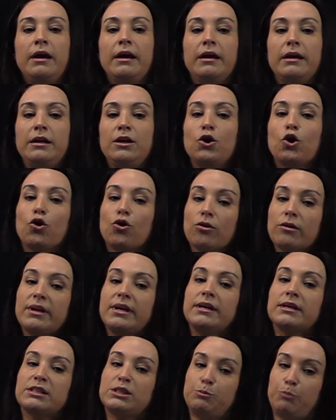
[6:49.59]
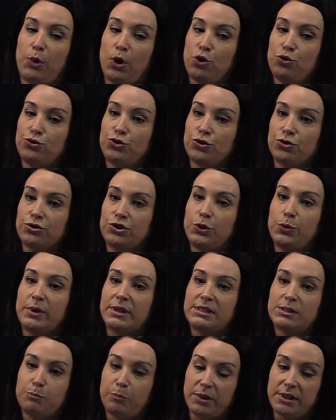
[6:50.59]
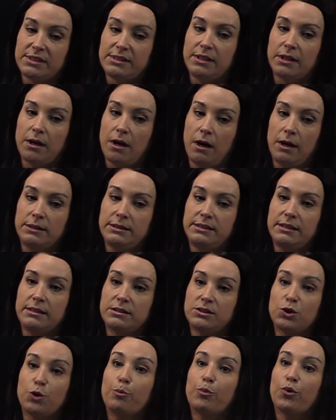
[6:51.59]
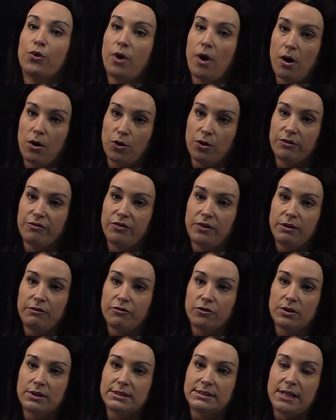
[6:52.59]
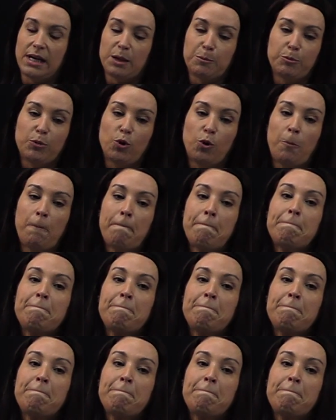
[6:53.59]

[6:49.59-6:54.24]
any early exposure to explicit content, so pornography, for example,